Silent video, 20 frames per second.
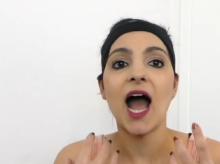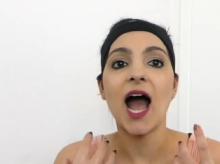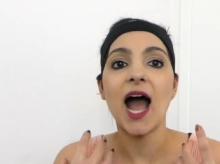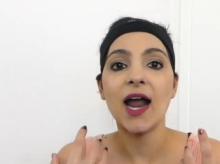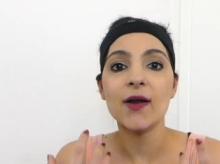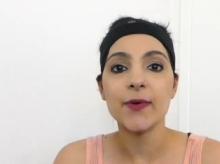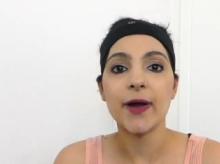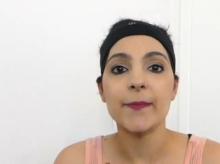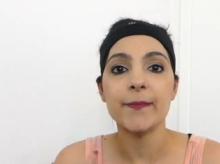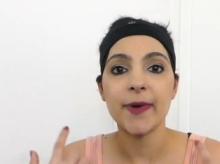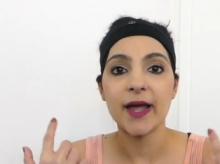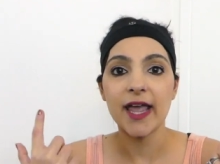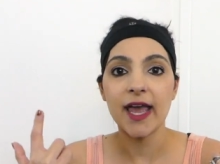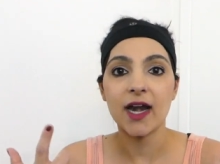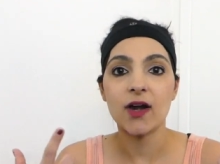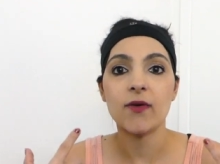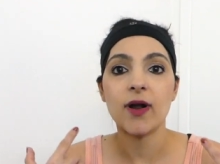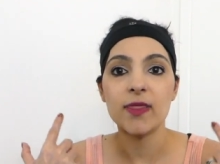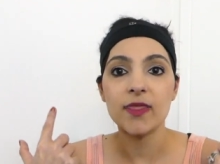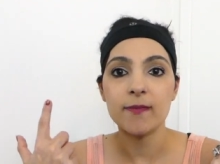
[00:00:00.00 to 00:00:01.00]
I wrap my
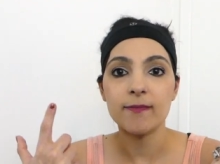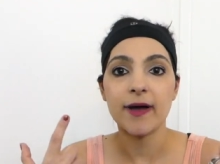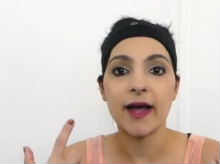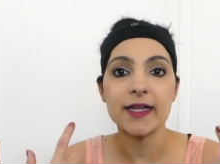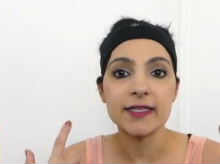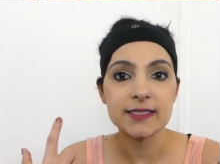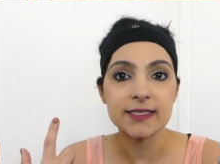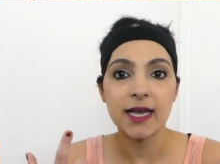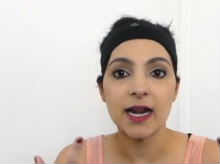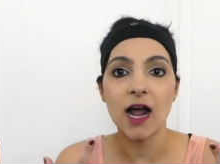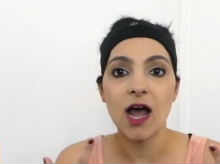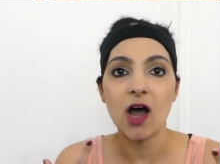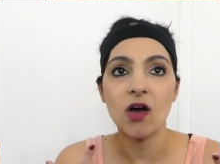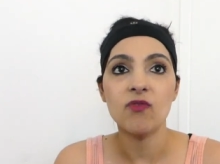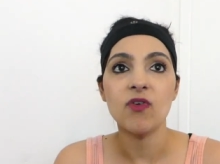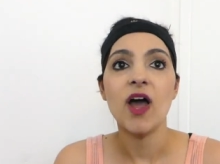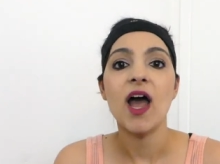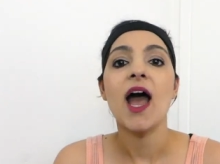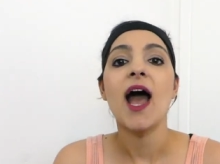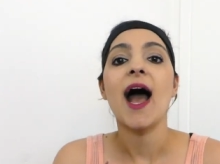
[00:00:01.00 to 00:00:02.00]
head around the mindset
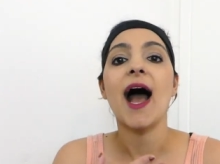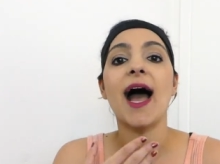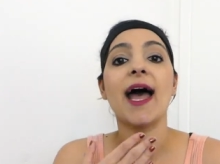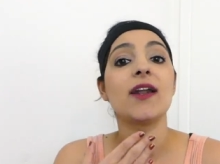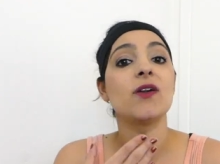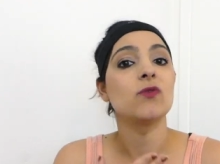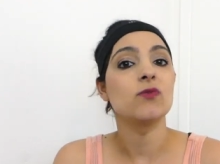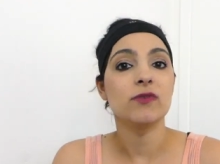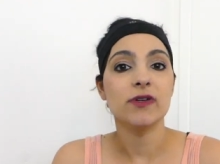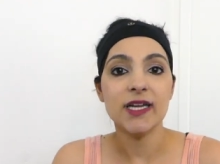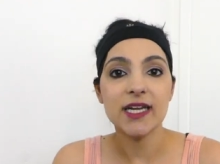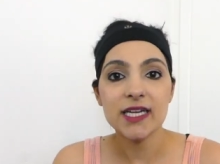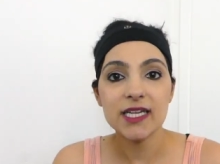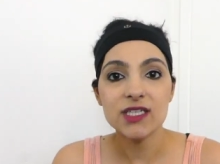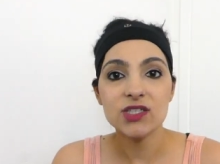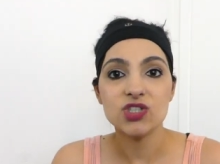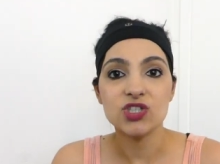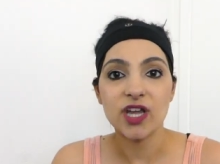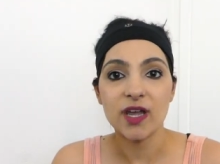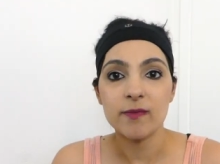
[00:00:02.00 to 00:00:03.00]
of I don't need
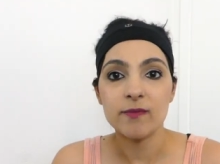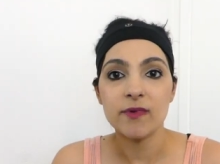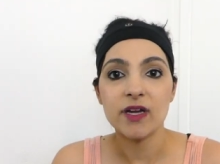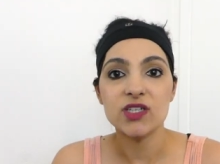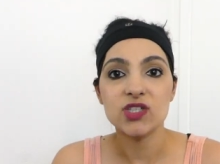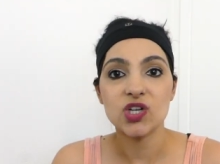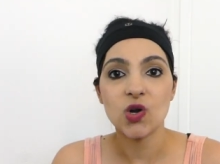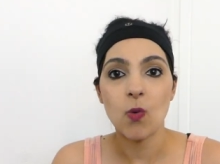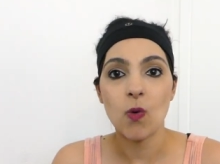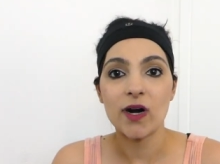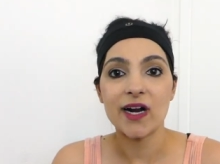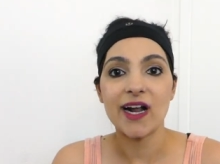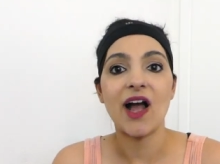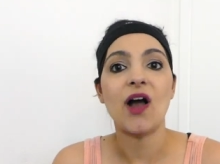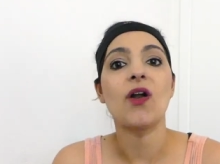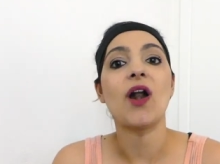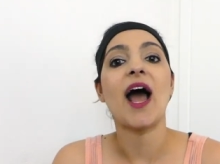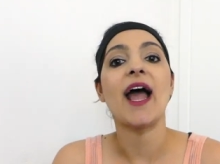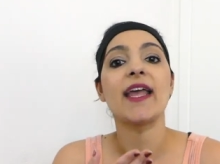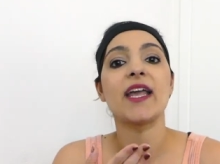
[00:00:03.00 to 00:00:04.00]
a gym to work
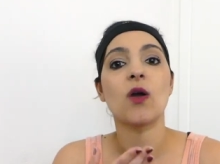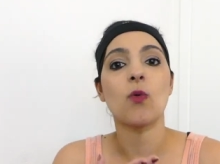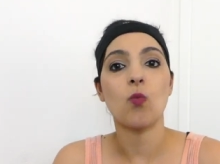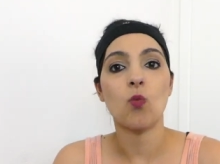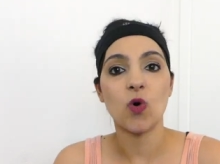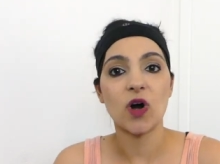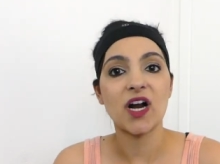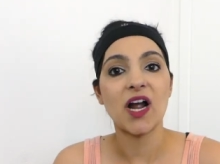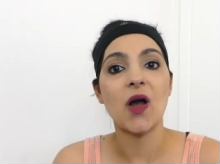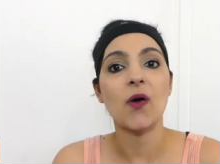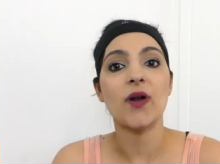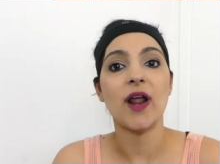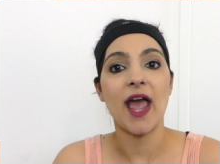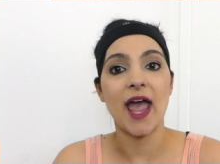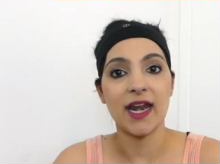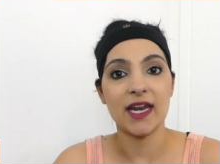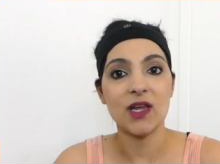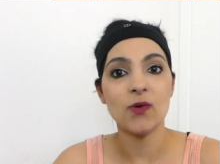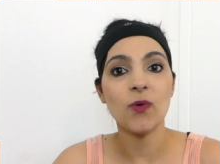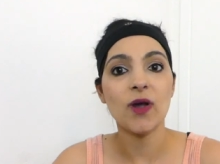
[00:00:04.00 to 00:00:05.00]
out, I can work out
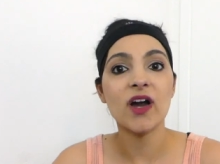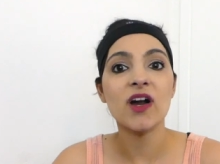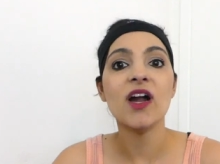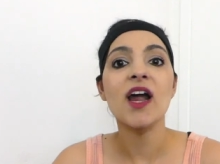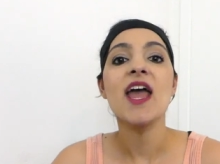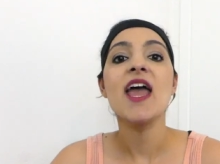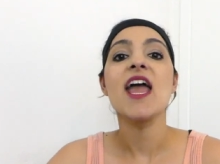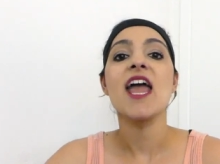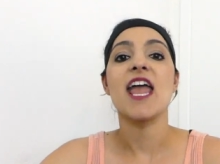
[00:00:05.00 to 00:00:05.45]
anywhere,